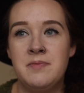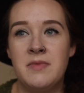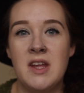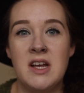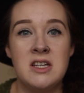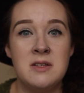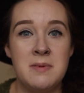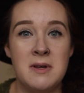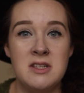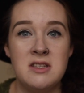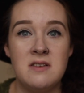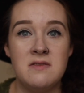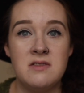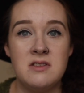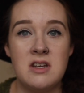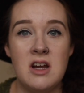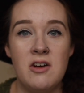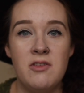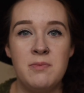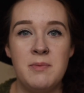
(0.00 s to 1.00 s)
expensive
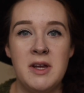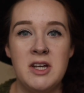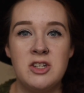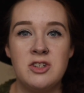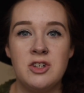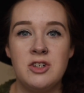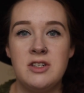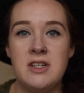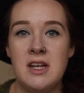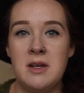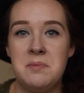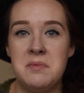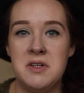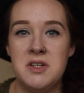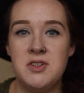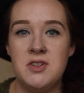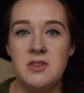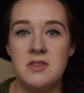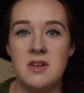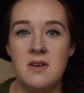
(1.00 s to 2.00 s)
stuff, make sure you take
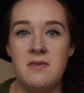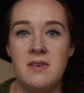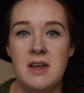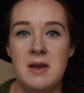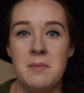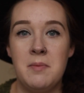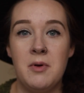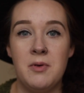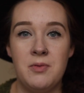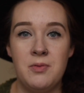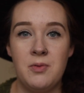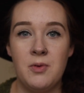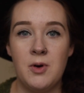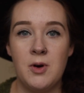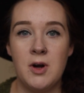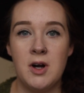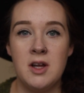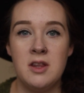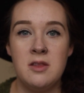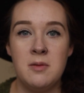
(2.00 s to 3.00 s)
pictures of it
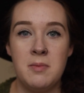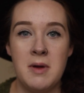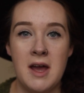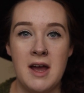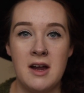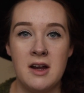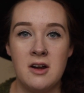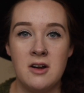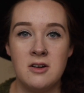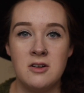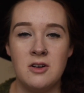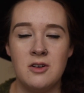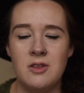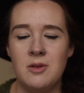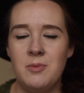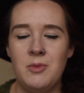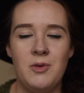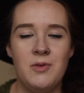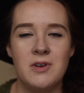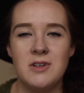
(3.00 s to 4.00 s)
before the packer or
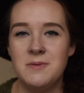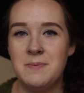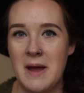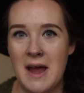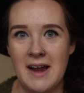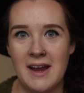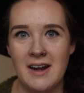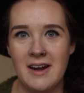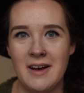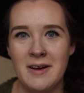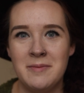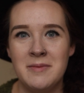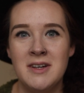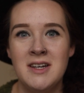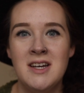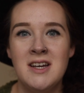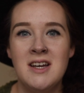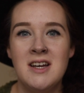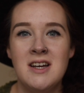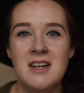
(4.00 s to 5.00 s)
the movers pack it up,
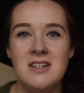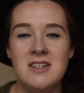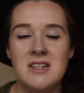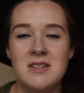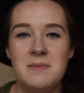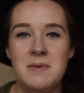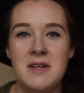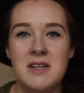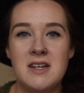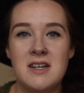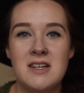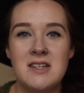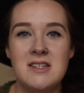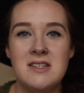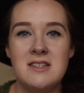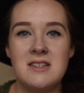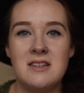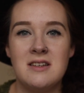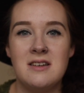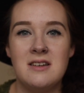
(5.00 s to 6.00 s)
just
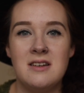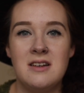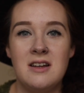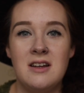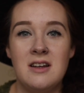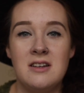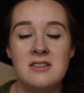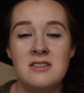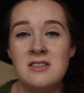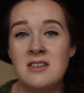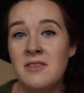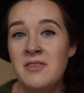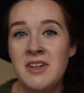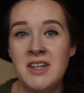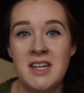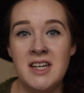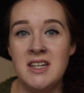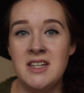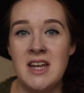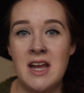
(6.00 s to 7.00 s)
because stuff
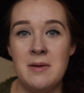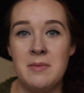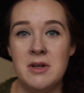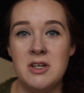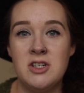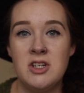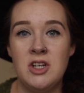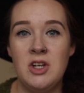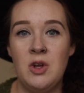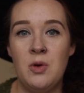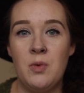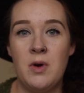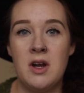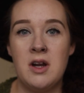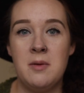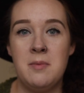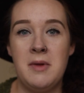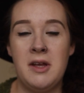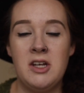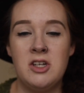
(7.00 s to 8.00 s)
can get damaged and you
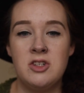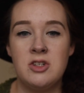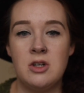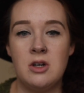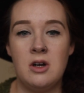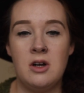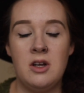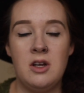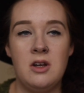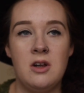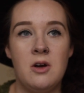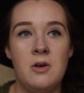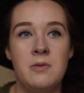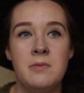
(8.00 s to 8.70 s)
want to make sure you